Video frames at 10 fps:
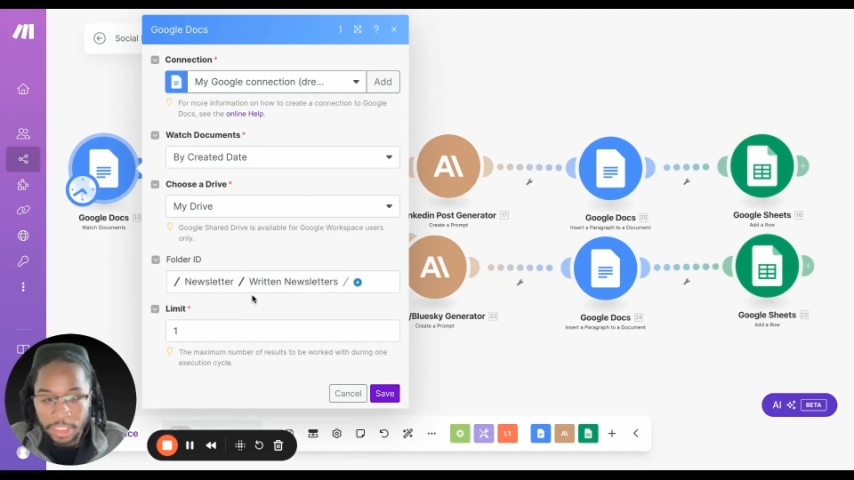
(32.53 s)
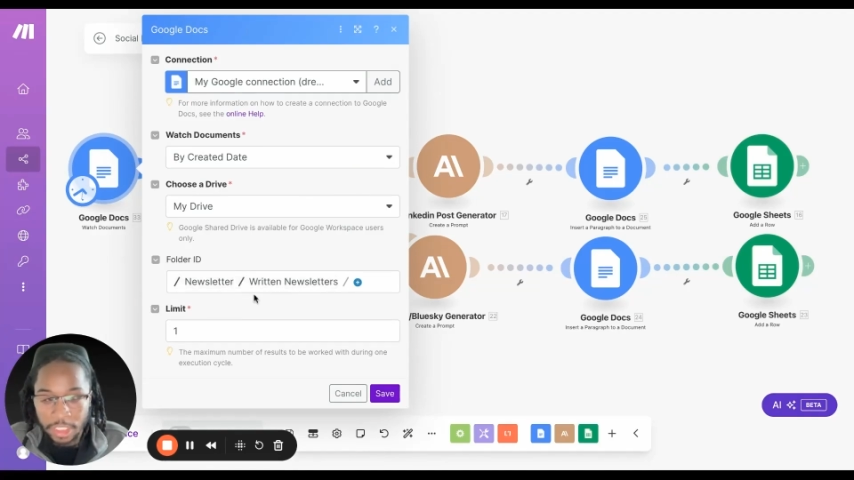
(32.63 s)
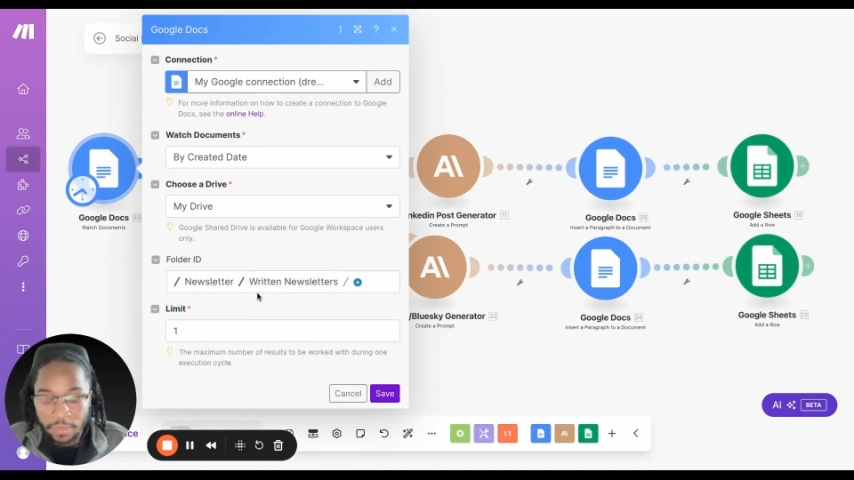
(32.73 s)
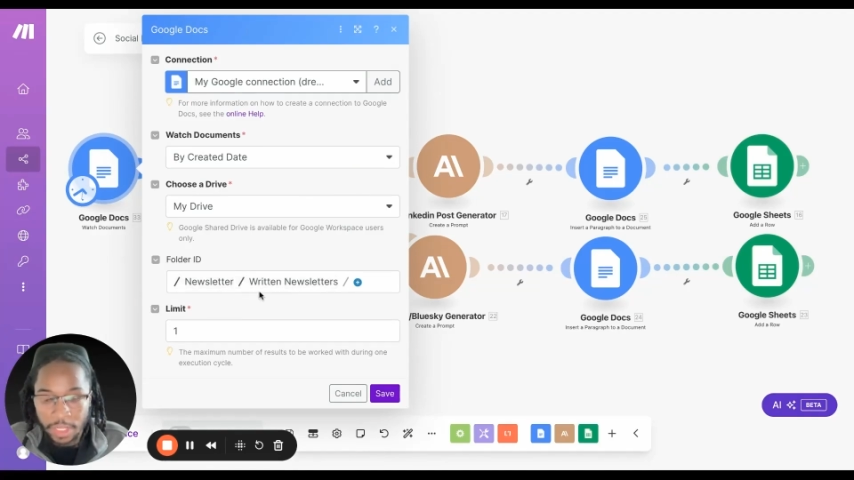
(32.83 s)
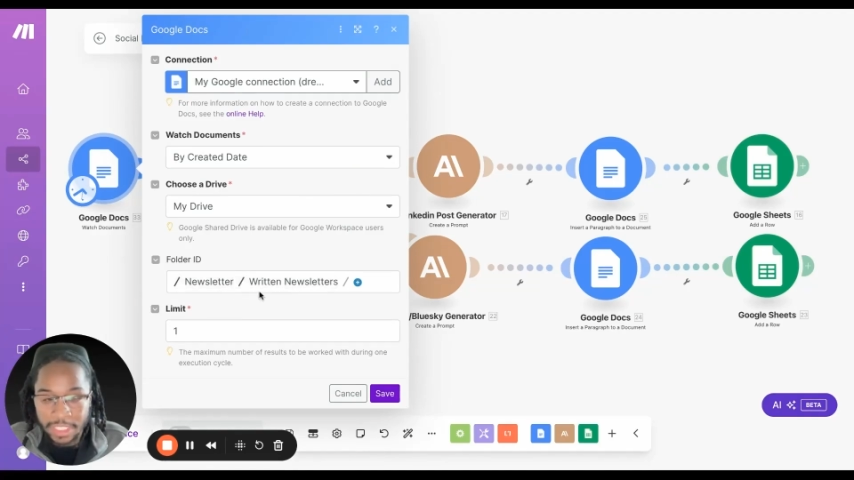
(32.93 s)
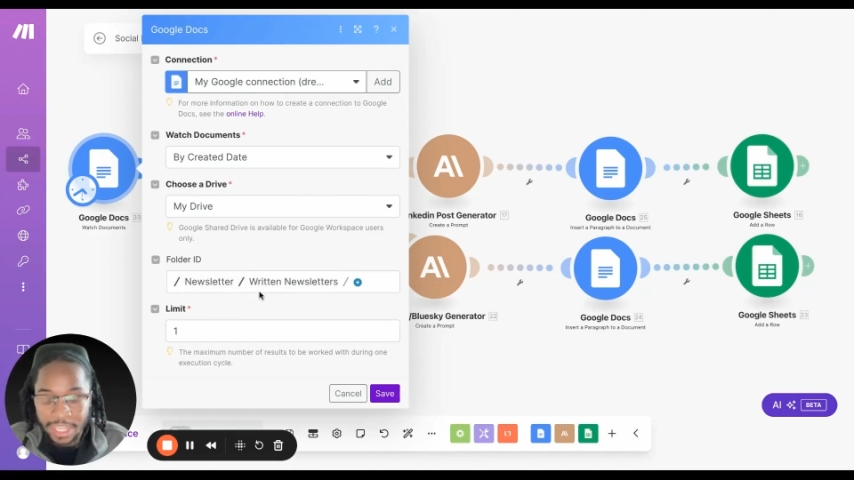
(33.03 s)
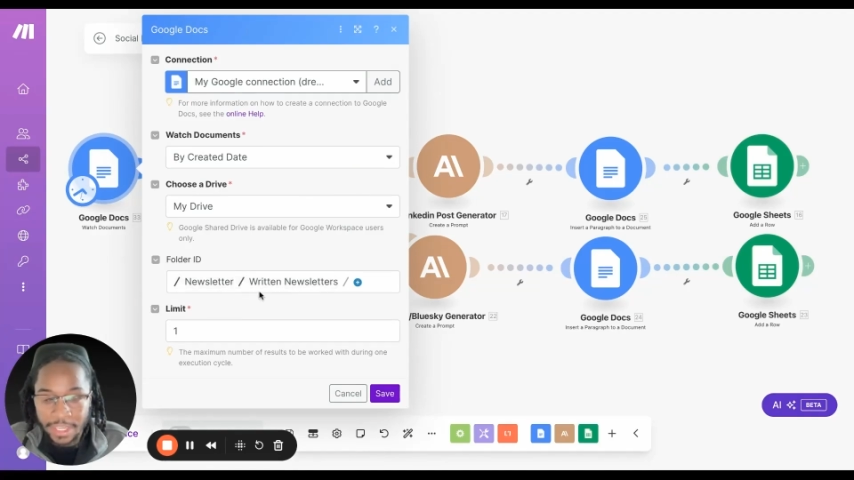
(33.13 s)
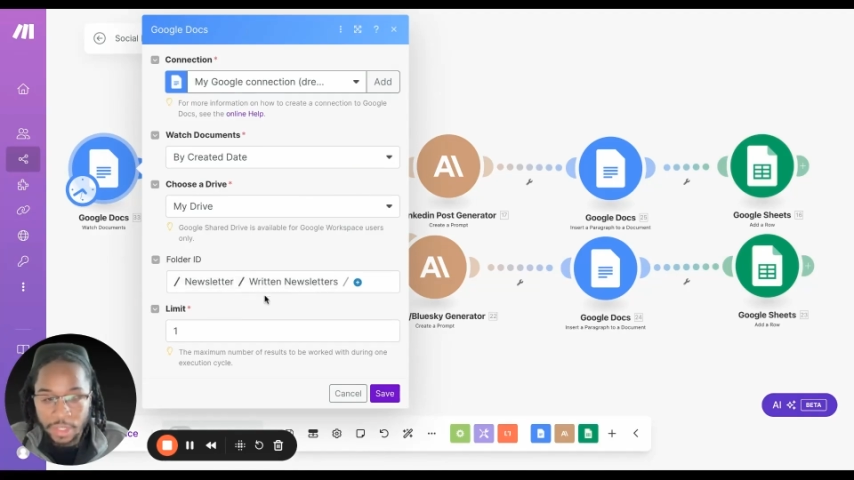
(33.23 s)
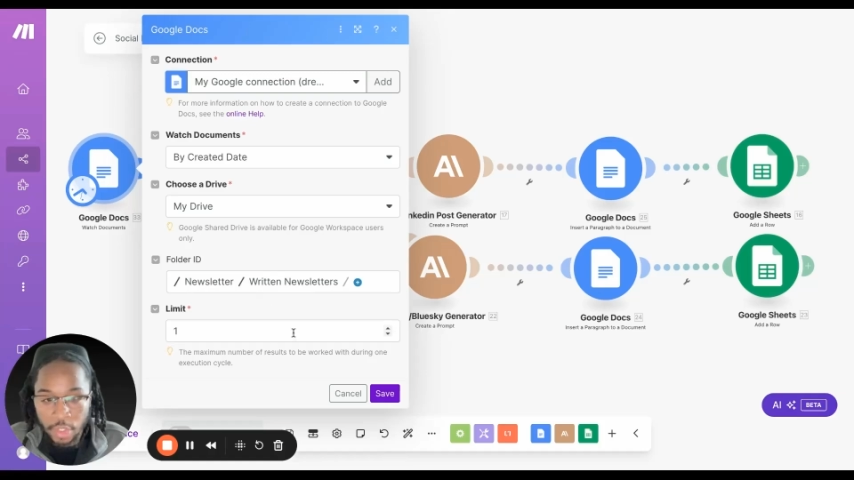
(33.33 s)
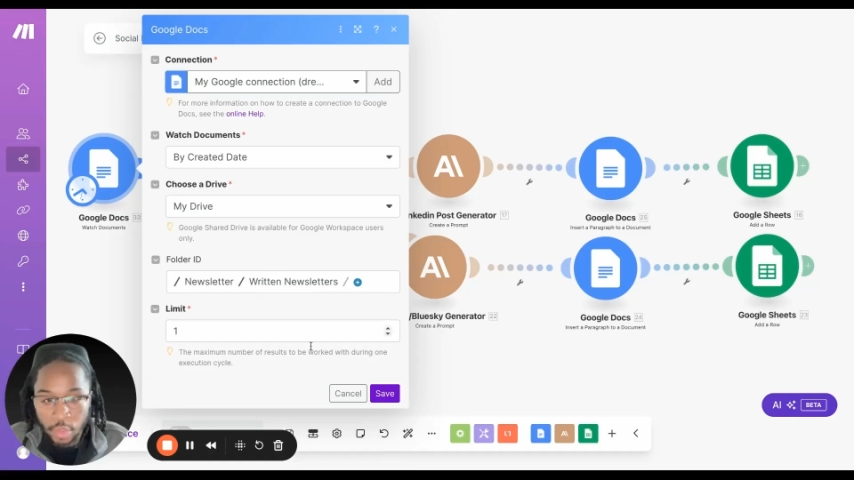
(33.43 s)
generates
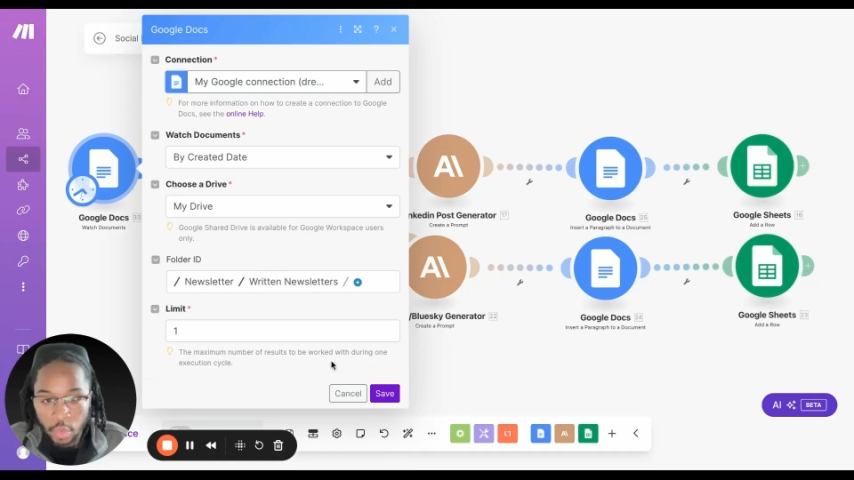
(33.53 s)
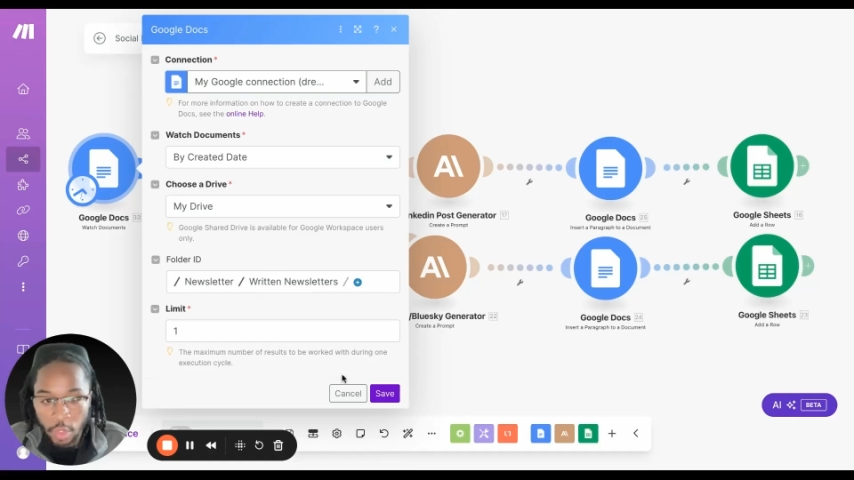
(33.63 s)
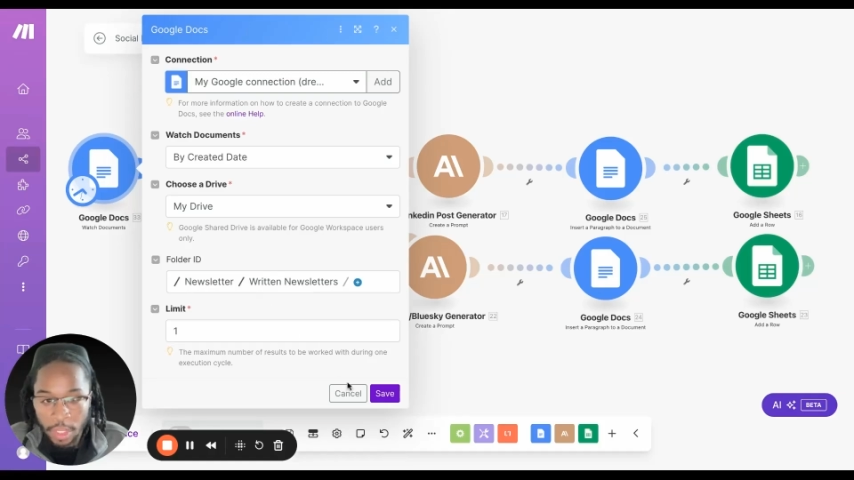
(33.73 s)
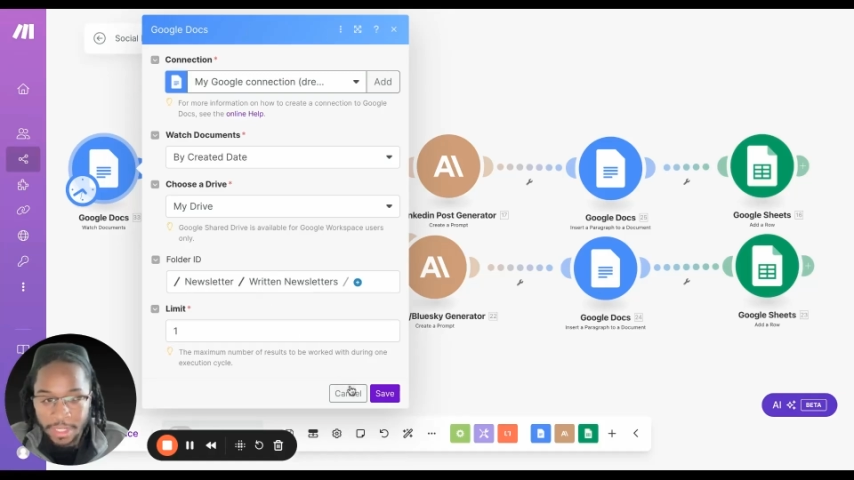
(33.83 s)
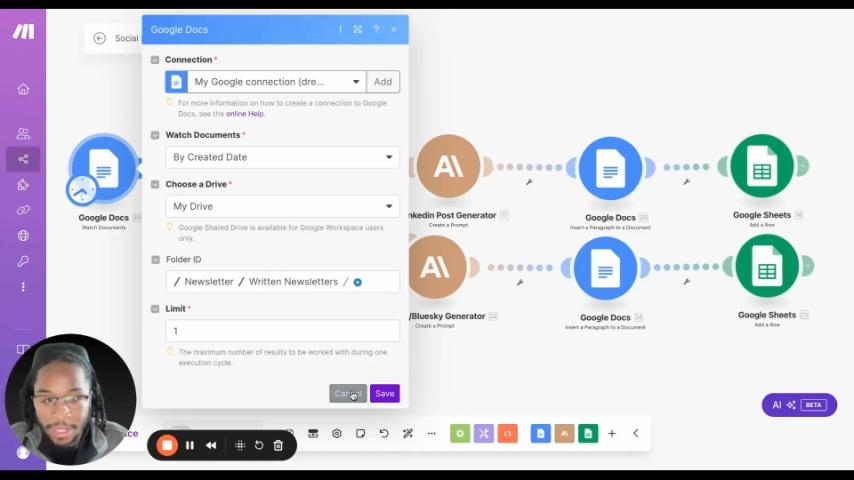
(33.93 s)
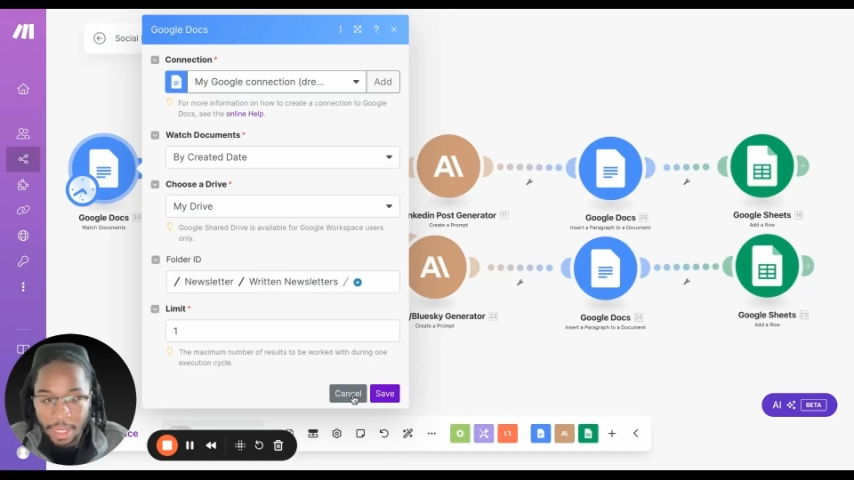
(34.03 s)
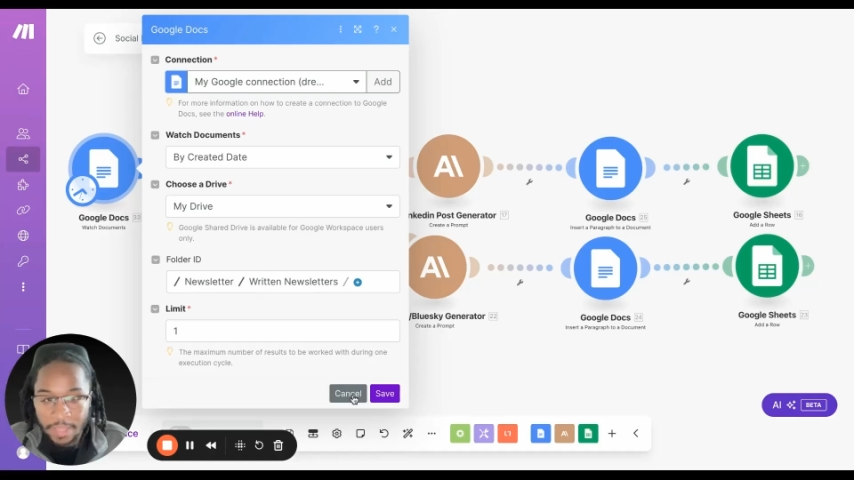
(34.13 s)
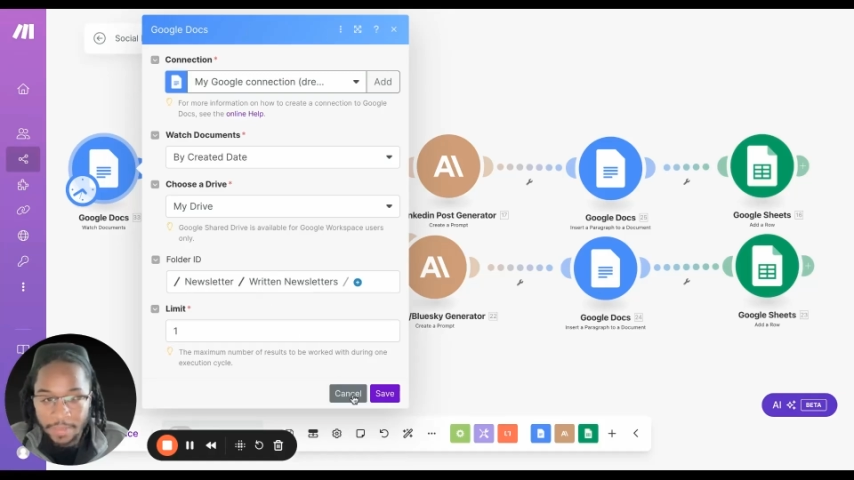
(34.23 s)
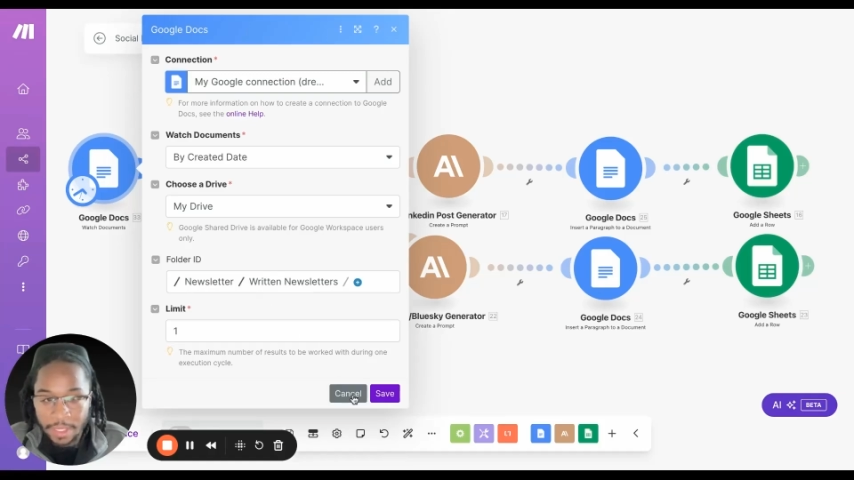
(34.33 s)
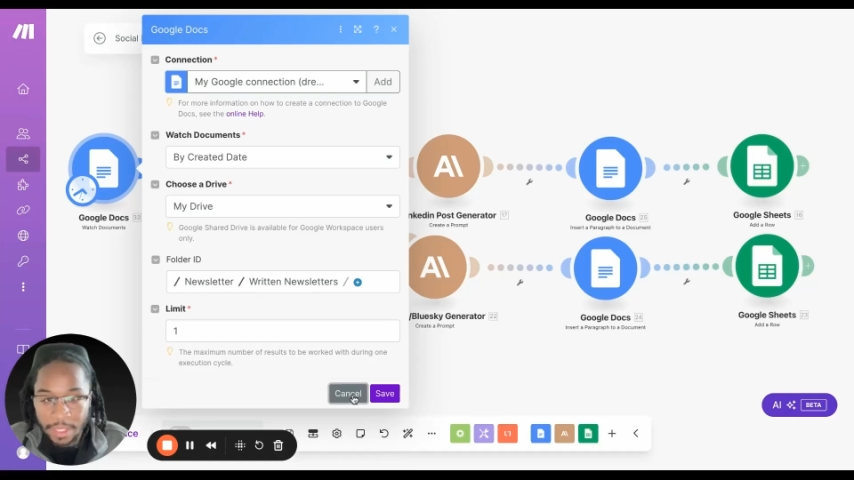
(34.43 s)
a new
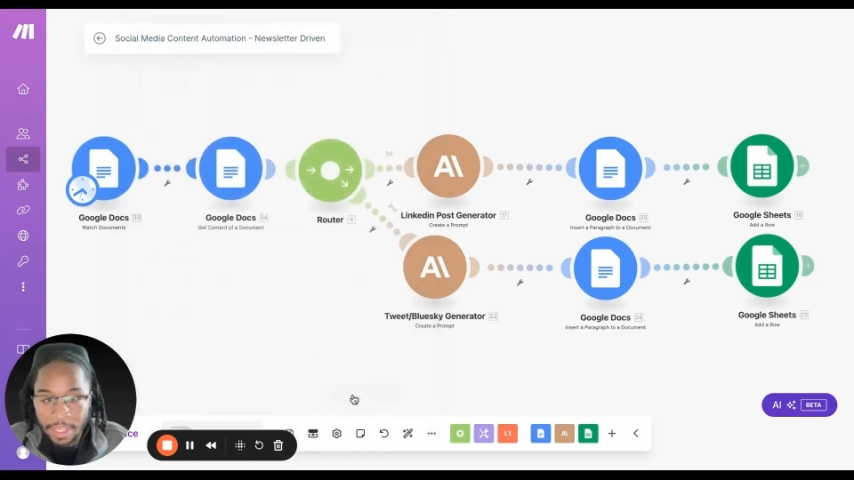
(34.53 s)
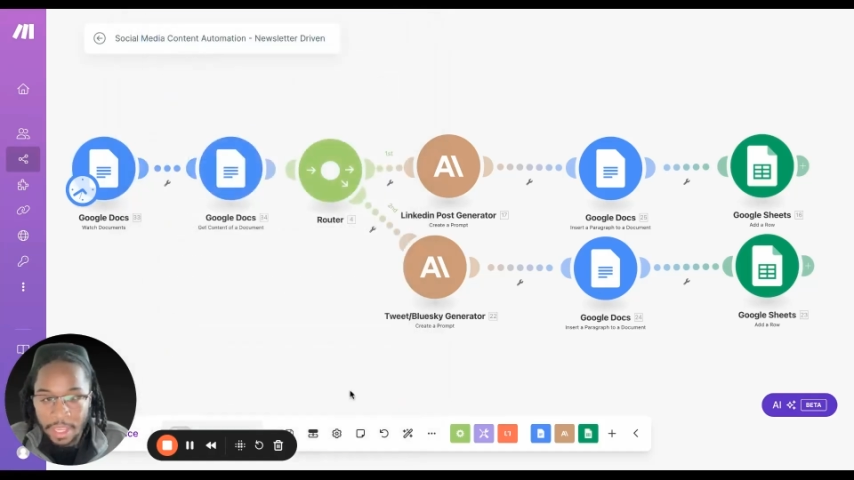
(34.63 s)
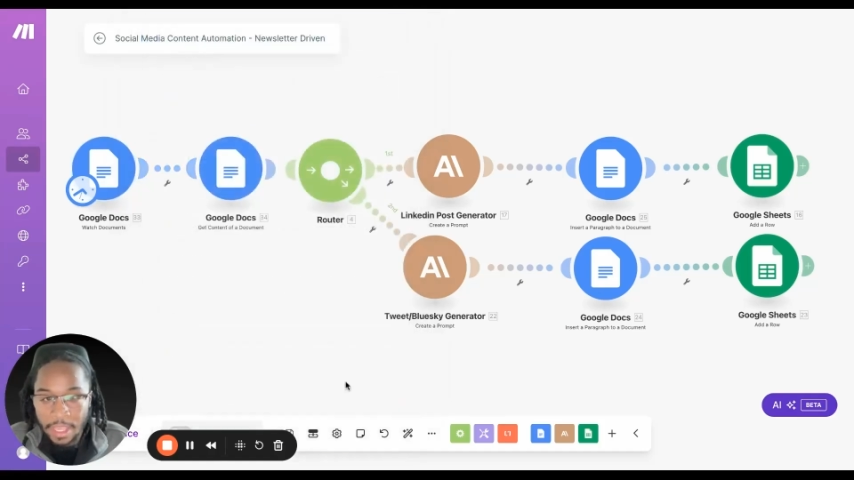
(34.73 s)
document,